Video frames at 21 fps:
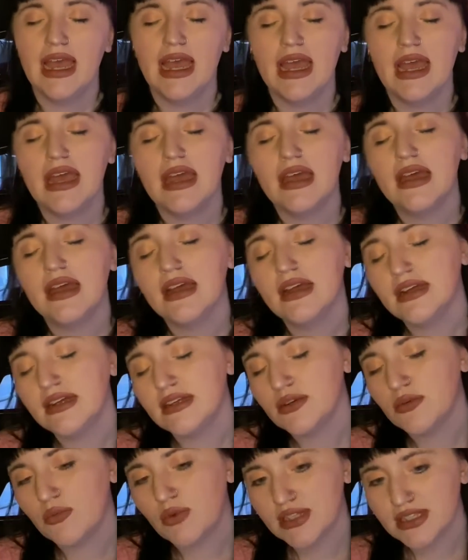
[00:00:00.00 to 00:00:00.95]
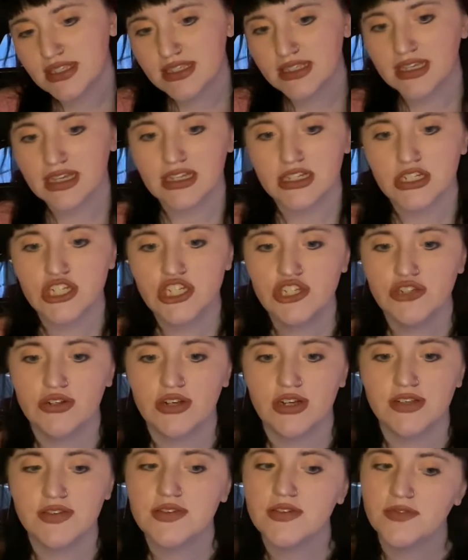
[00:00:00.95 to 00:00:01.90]
And once again, she'd
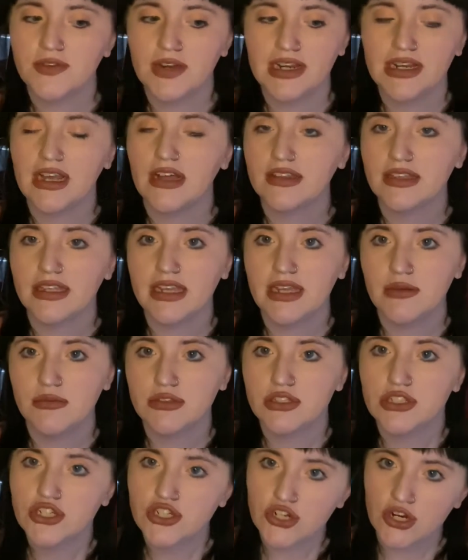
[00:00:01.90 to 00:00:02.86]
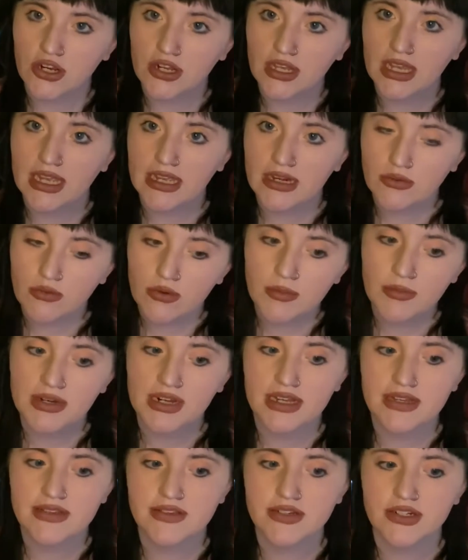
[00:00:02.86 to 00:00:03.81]
also find out that he was a drunk and a
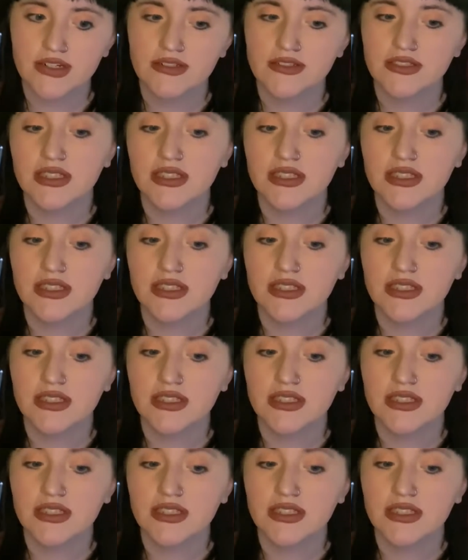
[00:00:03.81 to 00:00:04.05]
womanizer.